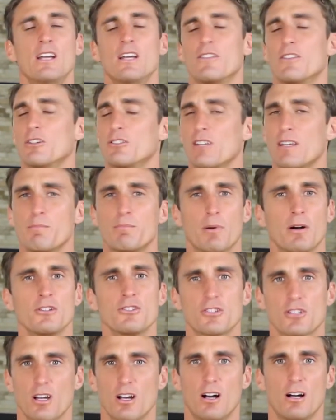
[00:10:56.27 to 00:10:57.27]
There's a
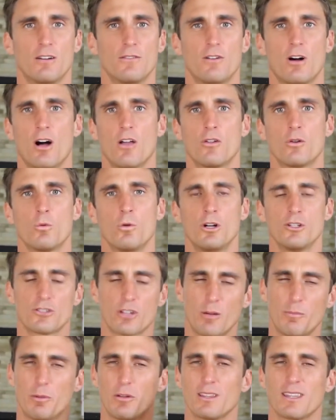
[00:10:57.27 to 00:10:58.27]
bunch of other ones.
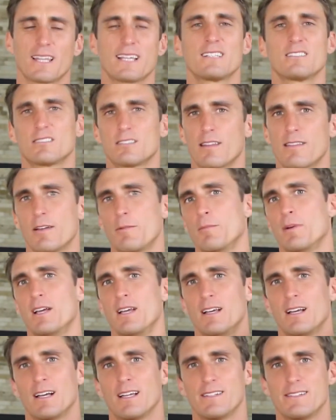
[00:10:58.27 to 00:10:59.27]
I'll put links to them
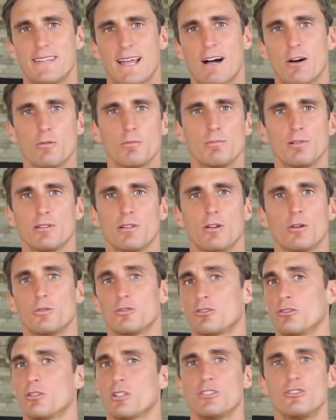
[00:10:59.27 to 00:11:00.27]
down below
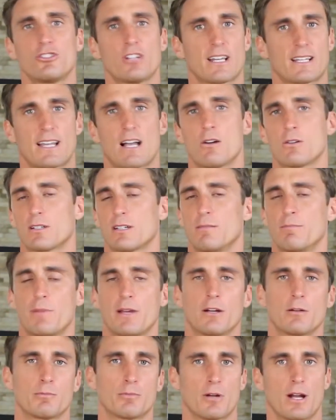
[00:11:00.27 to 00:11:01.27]
so you can check out,
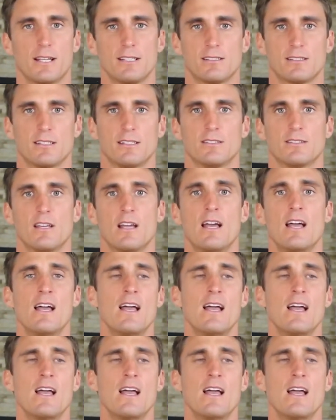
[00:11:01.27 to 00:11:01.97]
compare prices.